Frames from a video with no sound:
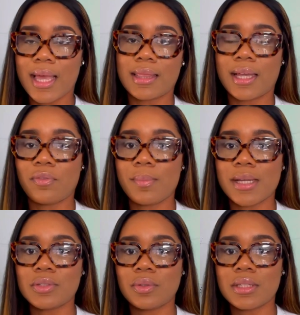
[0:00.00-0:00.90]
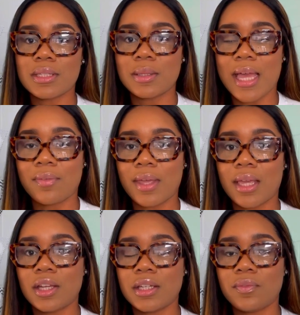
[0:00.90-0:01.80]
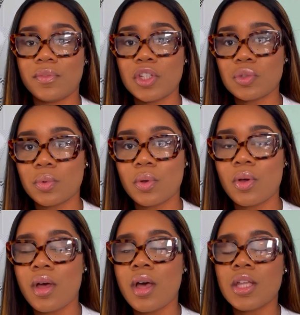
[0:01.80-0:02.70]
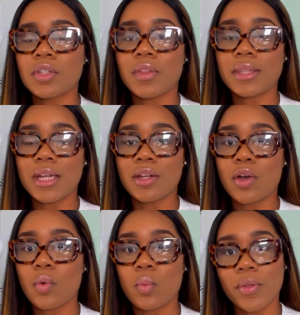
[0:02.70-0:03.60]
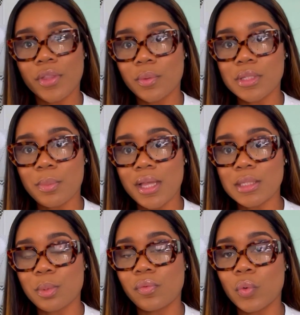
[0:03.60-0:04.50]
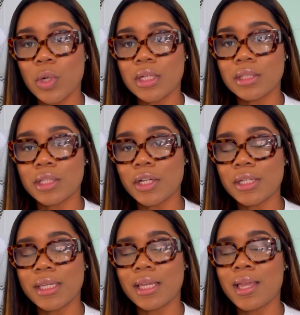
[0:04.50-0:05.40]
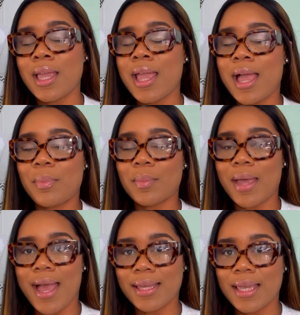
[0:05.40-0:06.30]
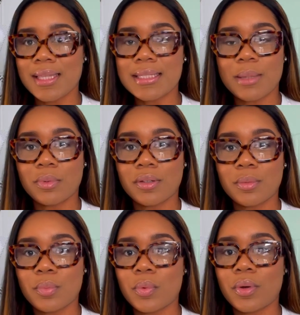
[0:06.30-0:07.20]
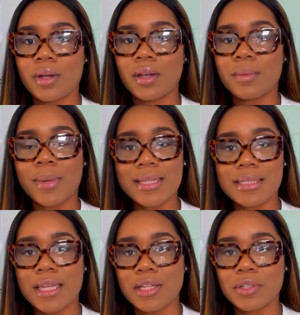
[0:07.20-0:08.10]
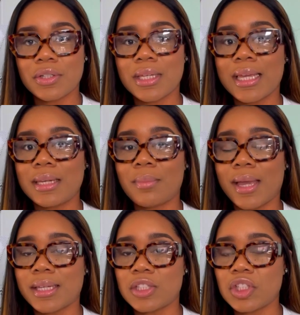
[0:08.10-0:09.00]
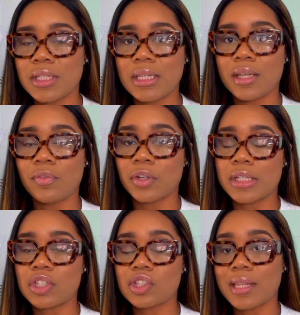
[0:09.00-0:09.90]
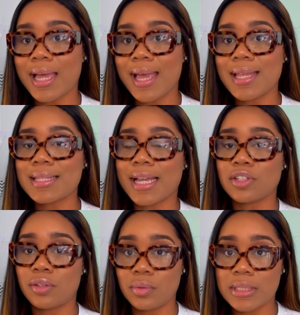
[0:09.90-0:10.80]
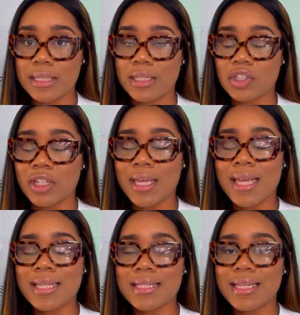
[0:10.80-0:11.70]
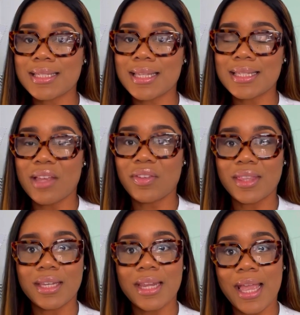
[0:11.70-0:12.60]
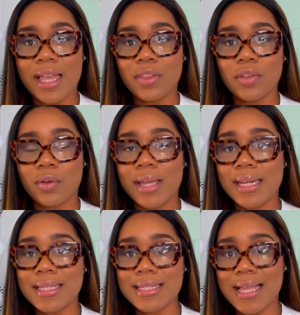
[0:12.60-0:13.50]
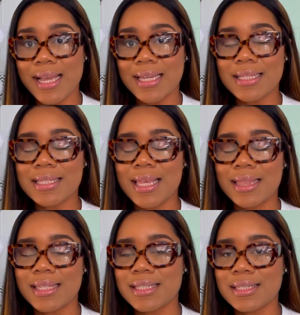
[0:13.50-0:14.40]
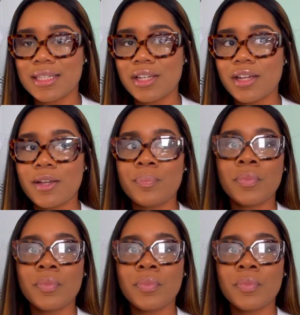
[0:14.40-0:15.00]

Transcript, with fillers: I like for my students to have a good visual so that they know what they're responsible for learning morning. I put my I can statement on the board, my standard, and my agenda for each class. I do teach sixth, seventh, and eighth grade science this year.